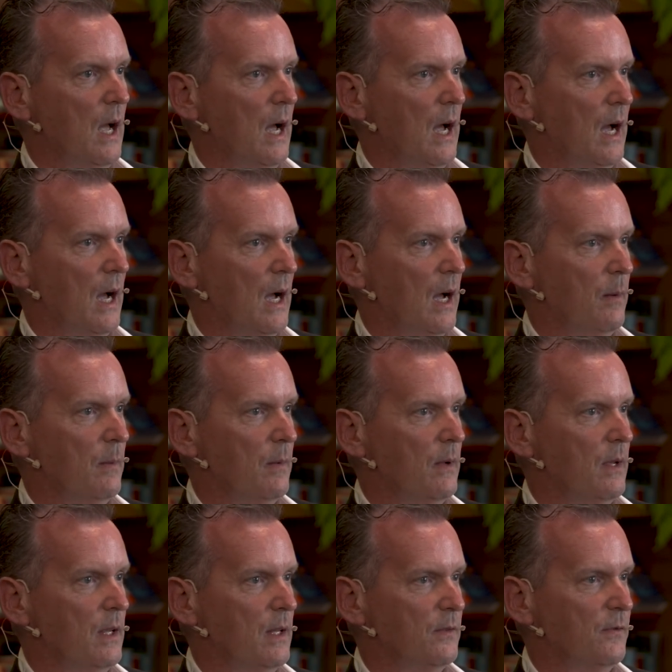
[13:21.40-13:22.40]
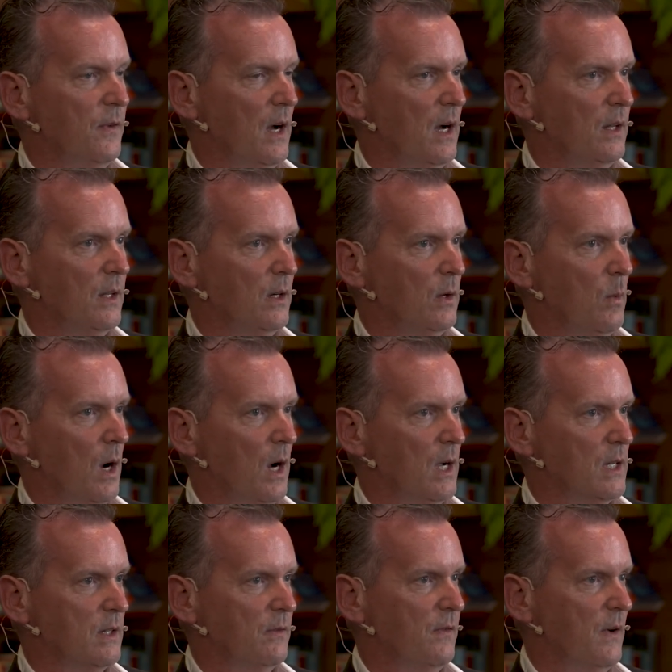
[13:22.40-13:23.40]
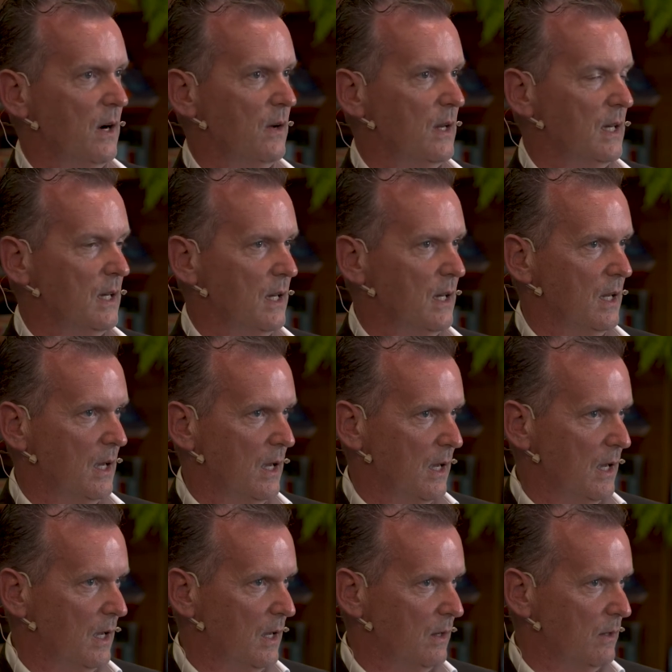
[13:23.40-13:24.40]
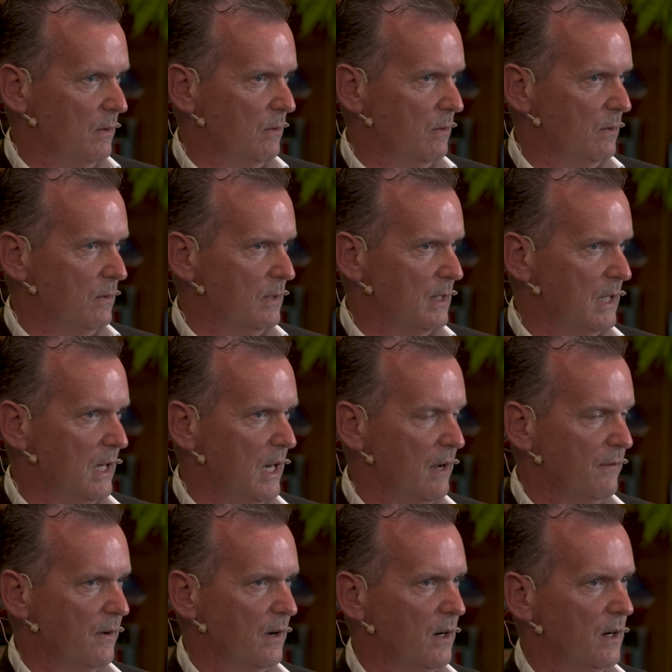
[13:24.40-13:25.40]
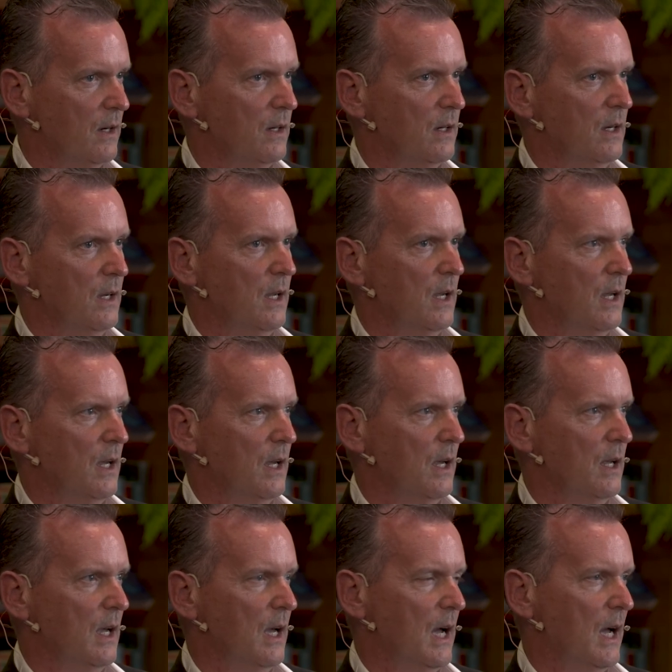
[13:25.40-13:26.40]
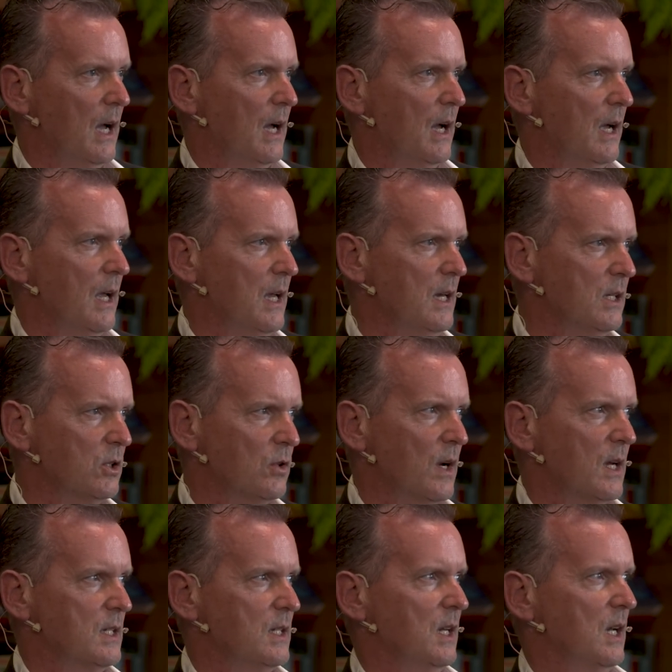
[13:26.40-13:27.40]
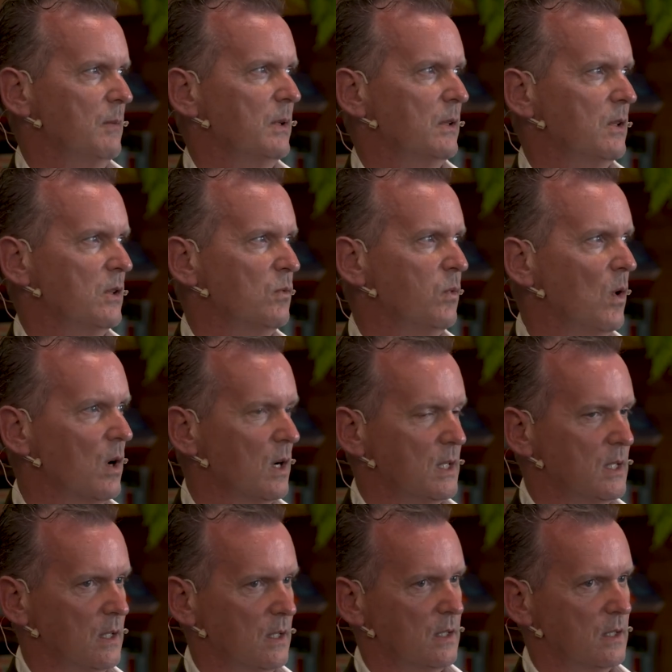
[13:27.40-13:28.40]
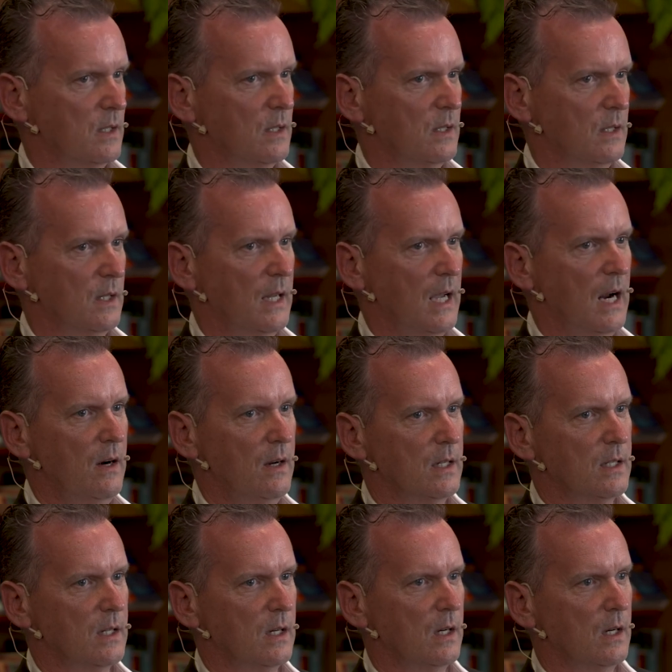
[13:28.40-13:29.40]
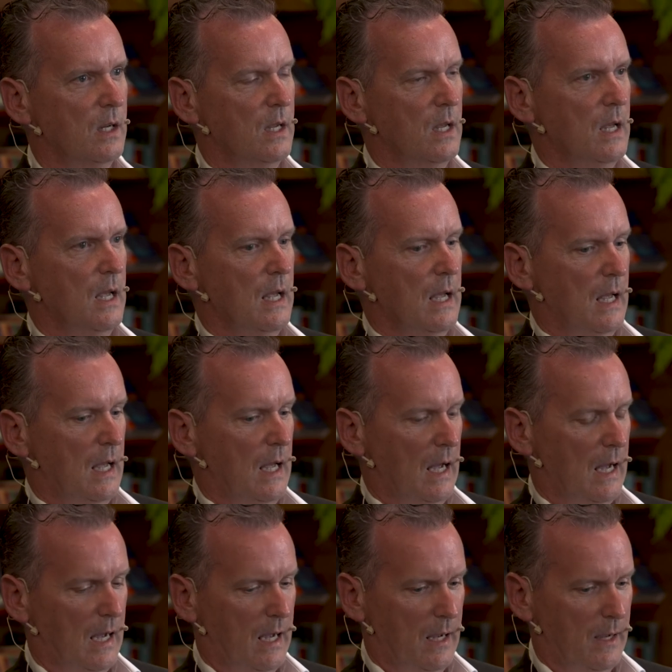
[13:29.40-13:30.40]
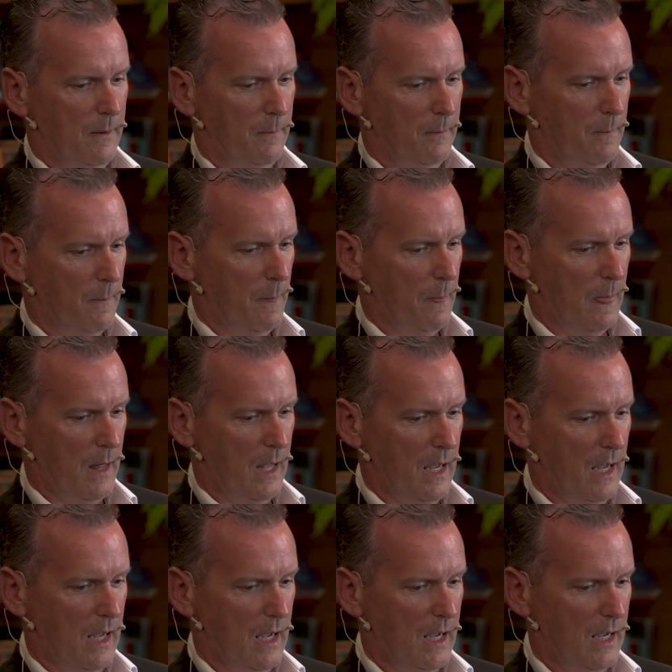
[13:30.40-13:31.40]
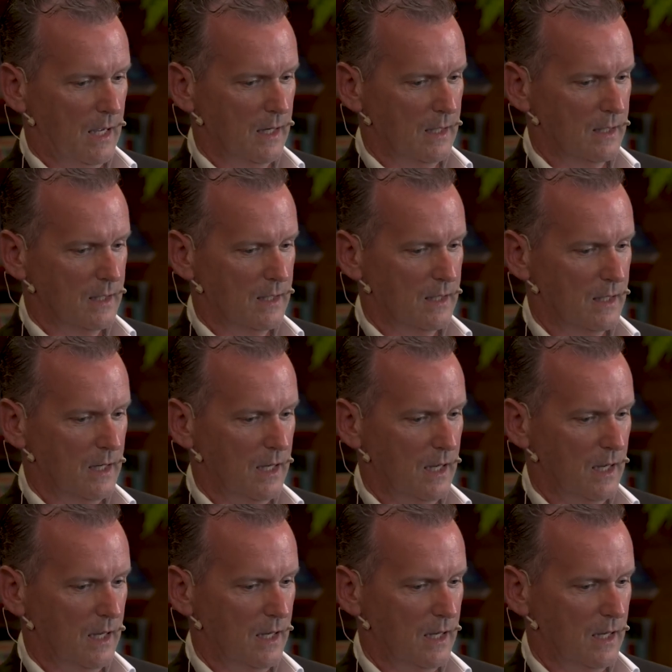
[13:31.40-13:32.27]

Uh, his father was a very uh, clever, uh, interesting, but thwarted character. Um, and uh,